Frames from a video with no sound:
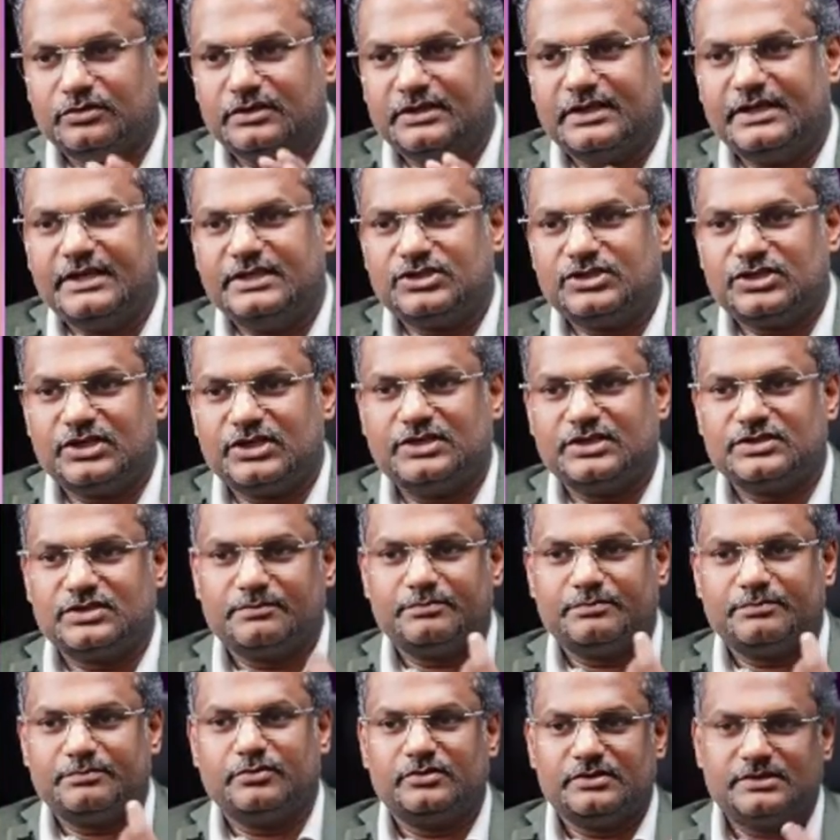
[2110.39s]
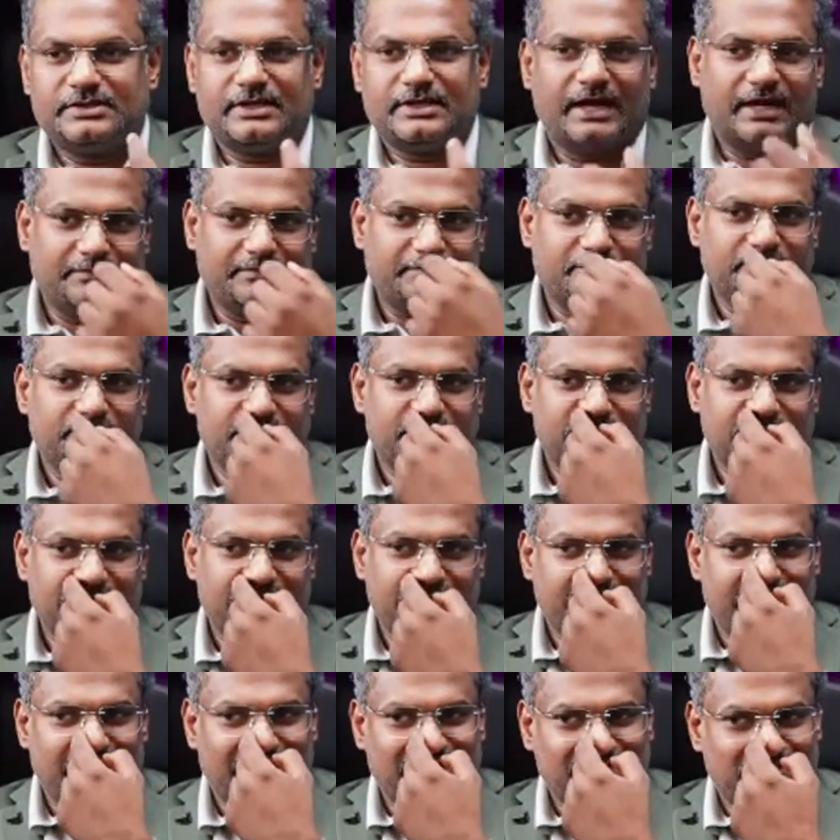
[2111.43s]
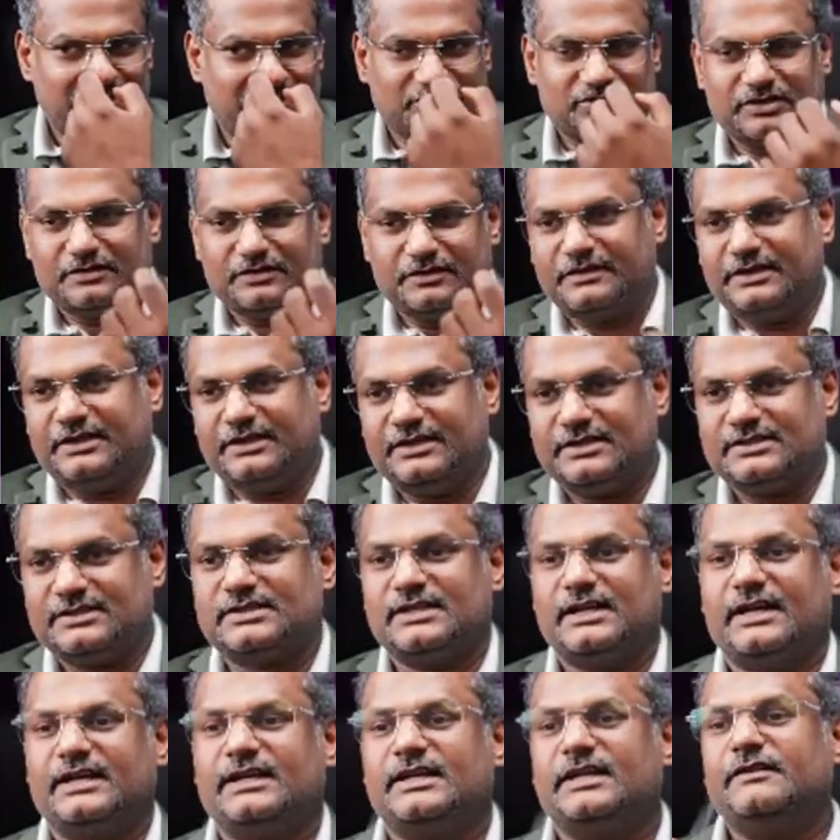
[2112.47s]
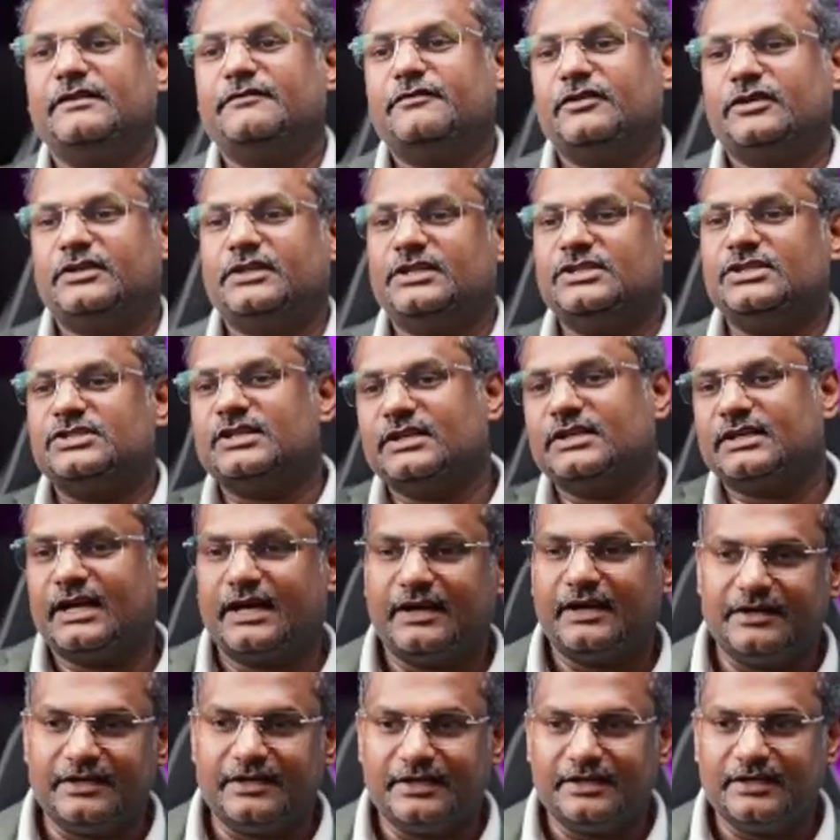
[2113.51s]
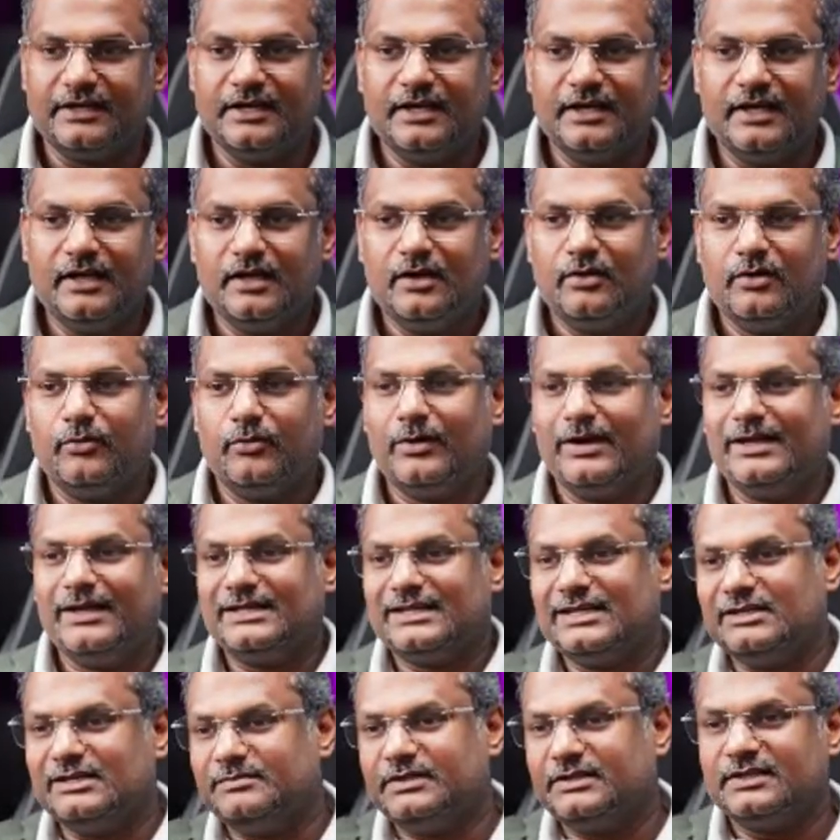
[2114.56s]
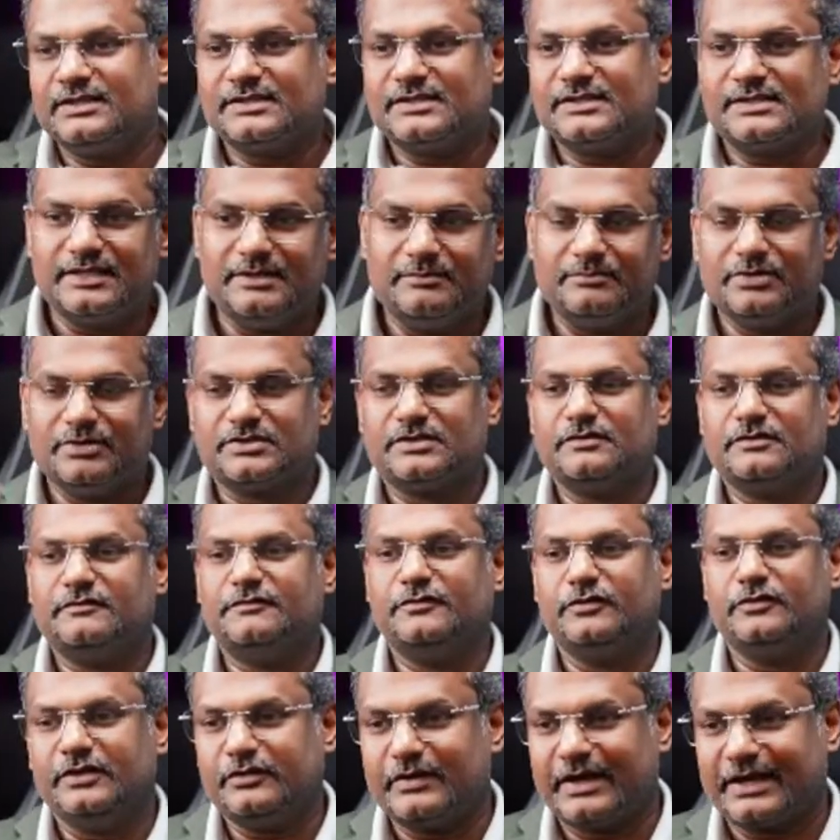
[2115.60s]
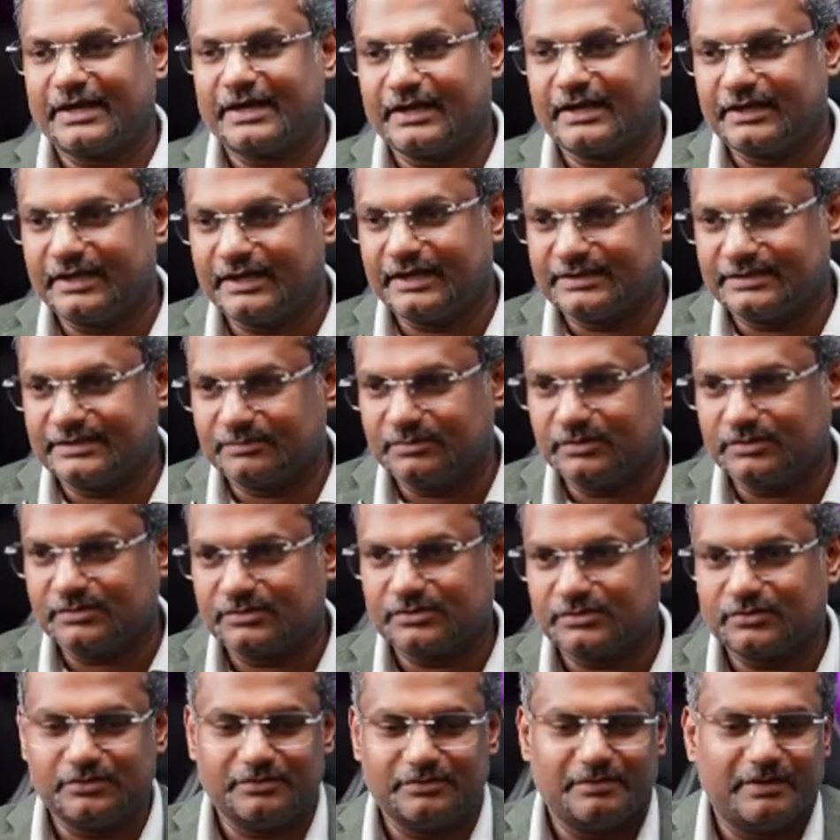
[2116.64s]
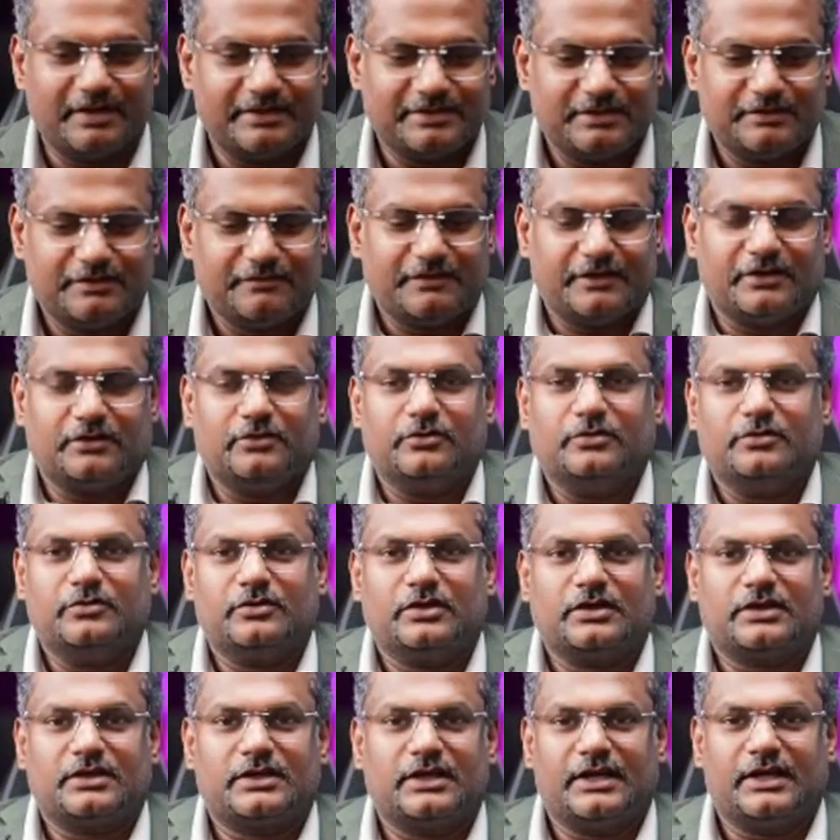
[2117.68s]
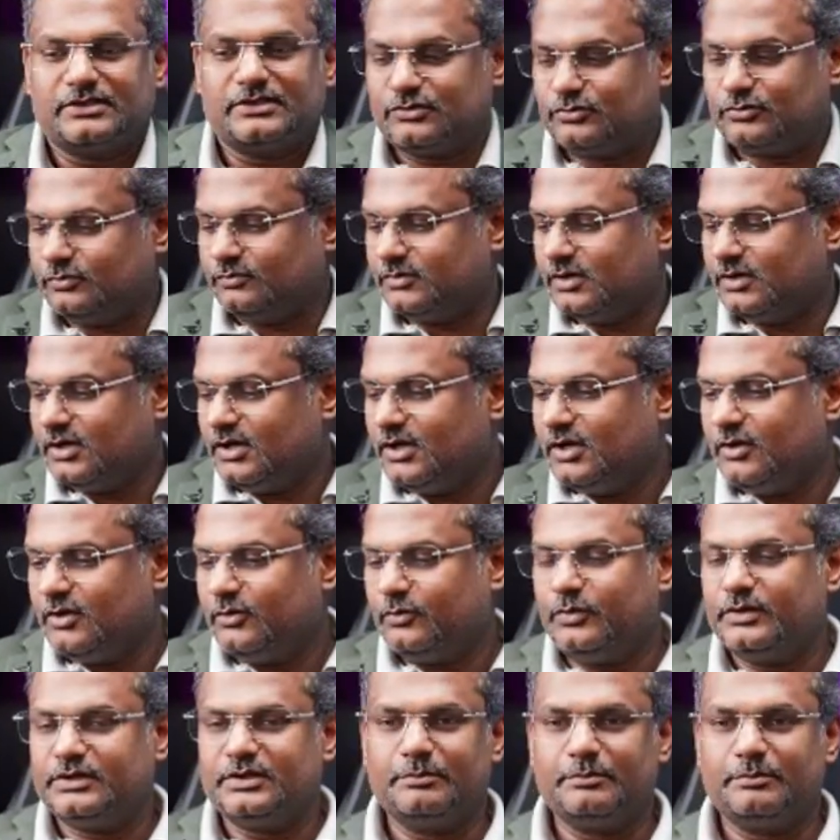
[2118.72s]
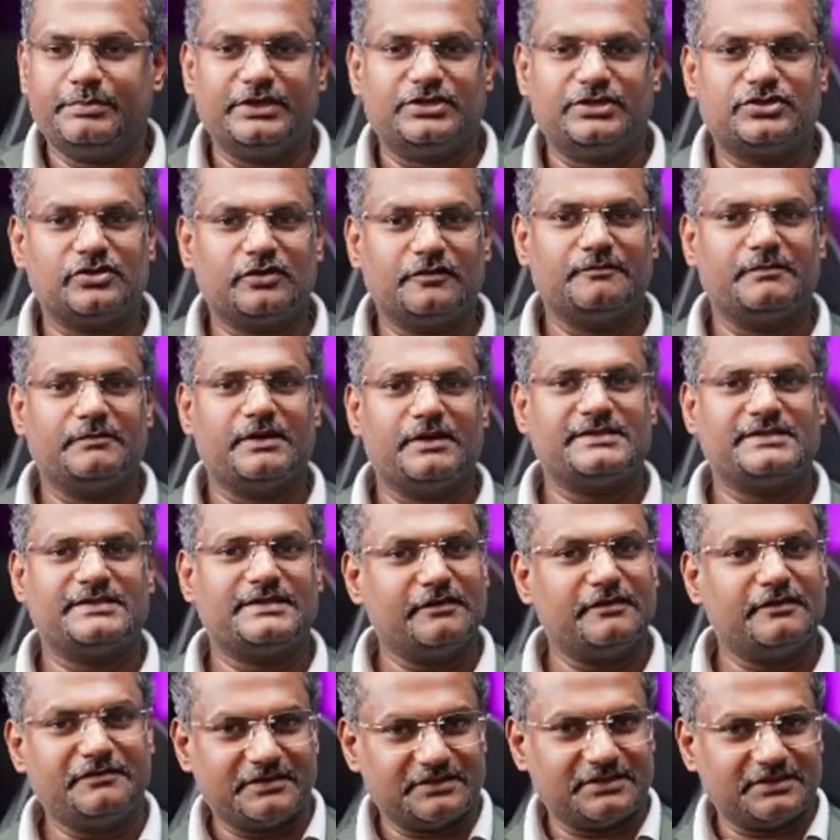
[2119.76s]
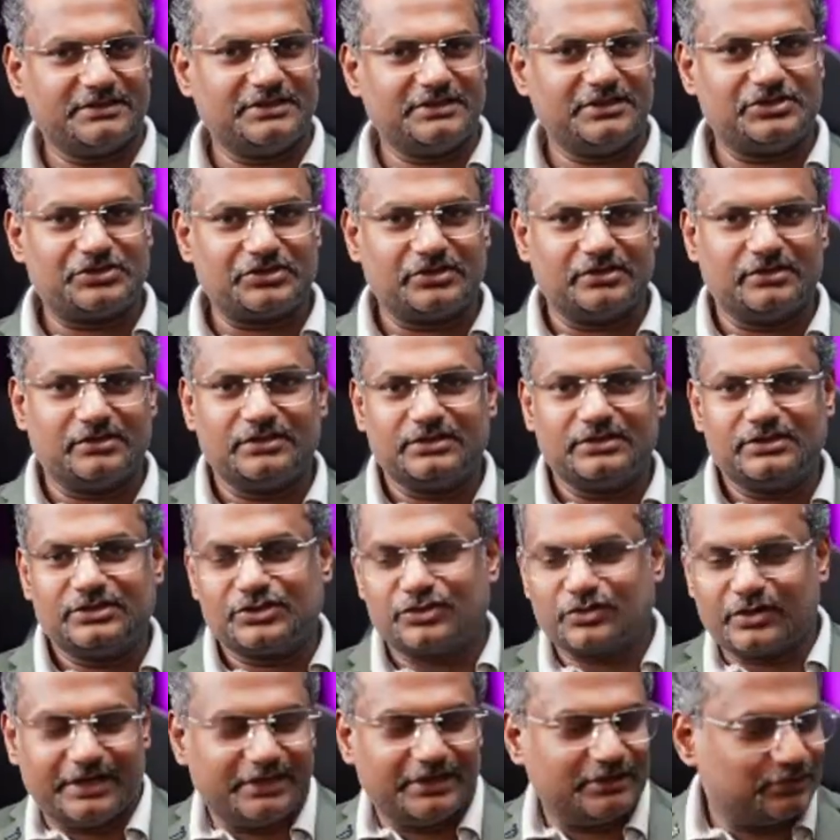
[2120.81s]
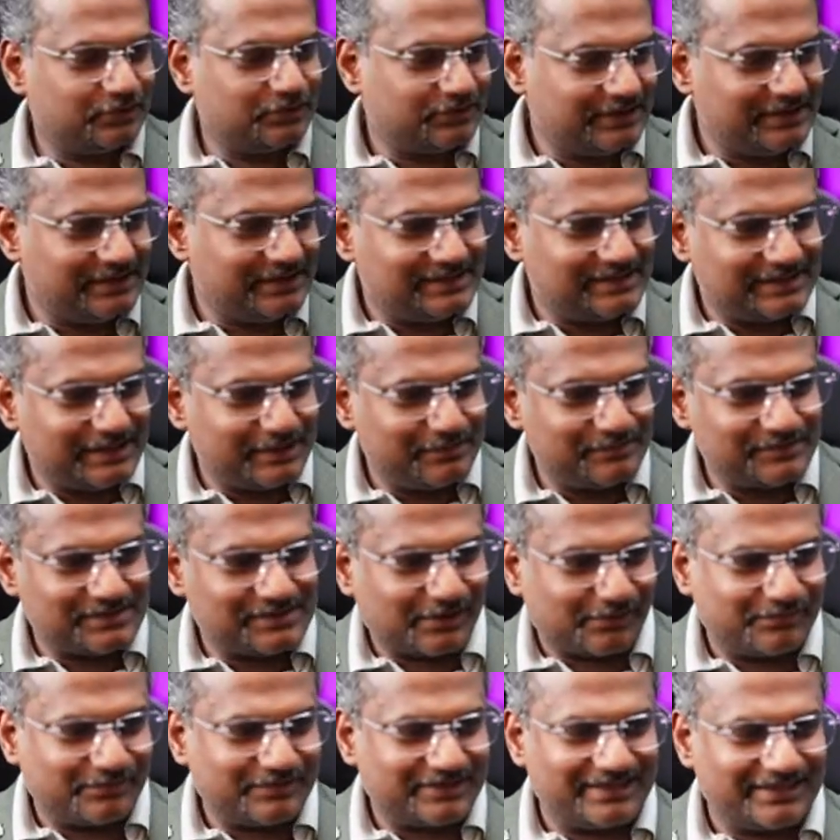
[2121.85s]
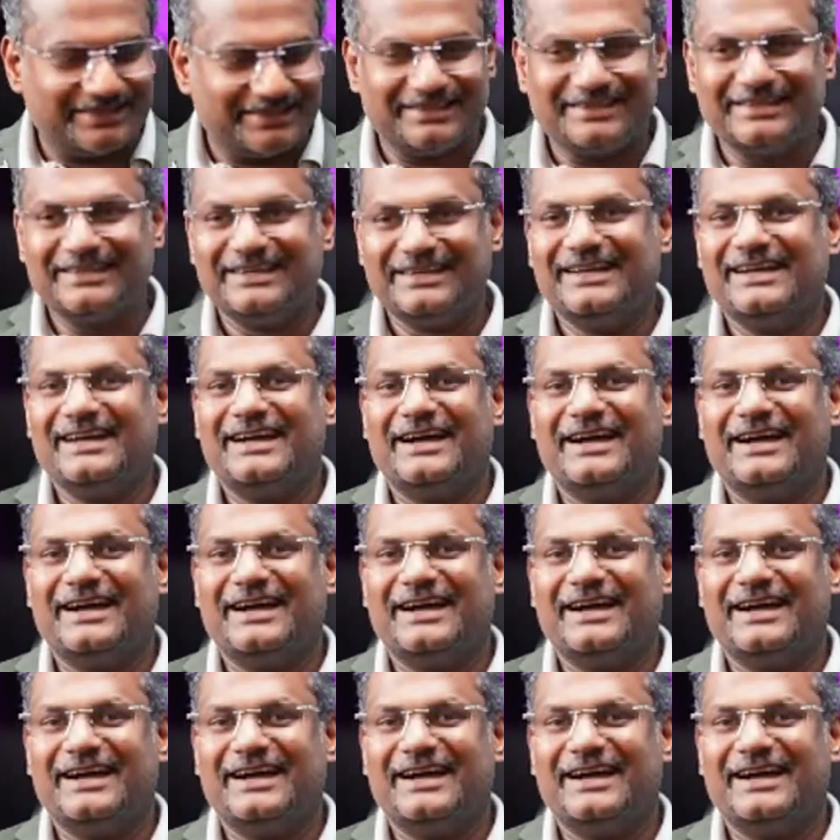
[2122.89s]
Only change the pose, hand positioning, expression if needed slightly for teaching clarity, while keeping the same person fully recognizable. So imagine if I go to the classroom with a picture of myself as a teacher trying to teach them something.